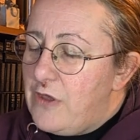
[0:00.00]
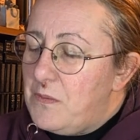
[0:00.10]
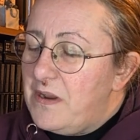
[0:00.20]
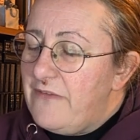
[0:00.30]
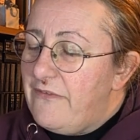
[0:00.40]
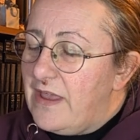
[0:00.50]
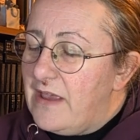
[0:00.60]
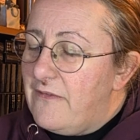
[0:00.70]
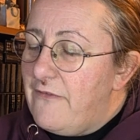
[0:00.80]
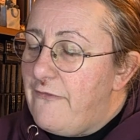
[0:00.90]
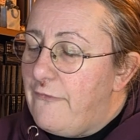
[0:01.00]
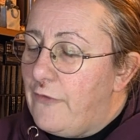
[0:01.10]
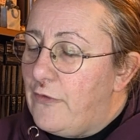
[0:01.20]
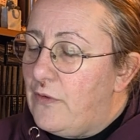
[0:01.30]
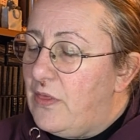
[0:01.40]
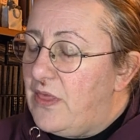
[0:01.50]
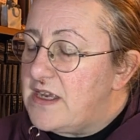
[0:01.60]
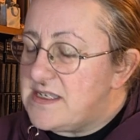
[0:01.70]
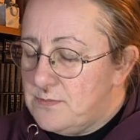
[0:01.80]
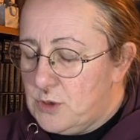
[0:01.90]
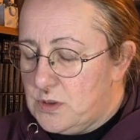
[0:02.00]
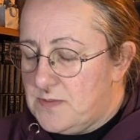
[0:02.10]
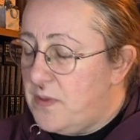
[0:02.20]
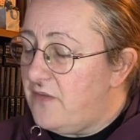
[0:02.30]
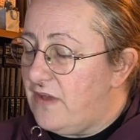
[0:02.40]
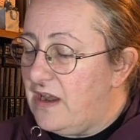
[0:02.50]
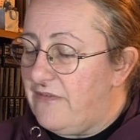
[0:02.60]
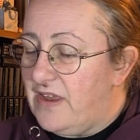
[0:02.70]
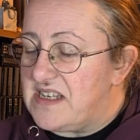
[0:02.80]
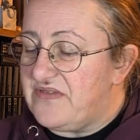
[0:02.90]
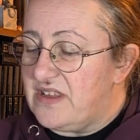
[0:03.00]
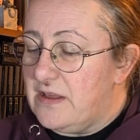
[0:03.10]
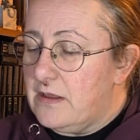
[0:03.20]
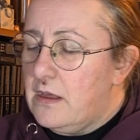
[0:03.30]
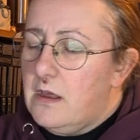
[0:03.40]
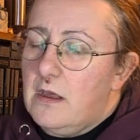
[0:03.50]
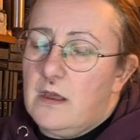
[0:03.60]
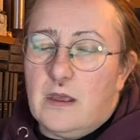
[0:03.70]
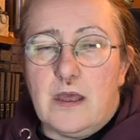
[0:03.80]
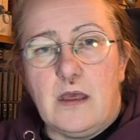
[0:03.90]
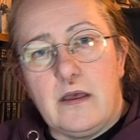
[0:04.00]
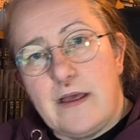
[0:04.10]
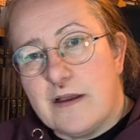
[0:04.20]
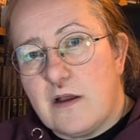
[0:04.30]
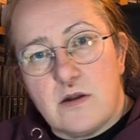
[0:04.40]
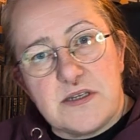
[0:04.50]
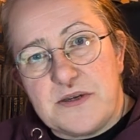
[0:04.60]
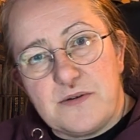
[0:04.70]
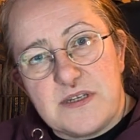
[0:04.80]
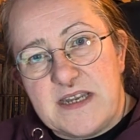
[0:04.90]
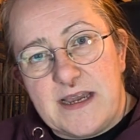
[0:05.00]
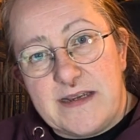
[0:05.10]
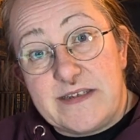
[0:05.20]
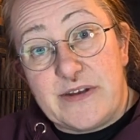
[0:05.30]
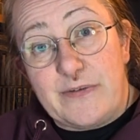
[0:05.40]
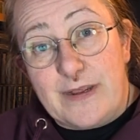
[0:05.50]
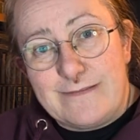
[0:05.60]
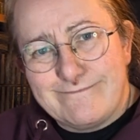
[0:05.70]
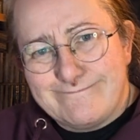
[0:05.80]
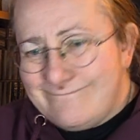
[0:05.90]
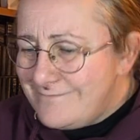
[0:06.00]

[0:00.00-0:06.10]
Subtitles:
firmly fit for this month. Perfectly fits for. I can't talk tonight. Sorry.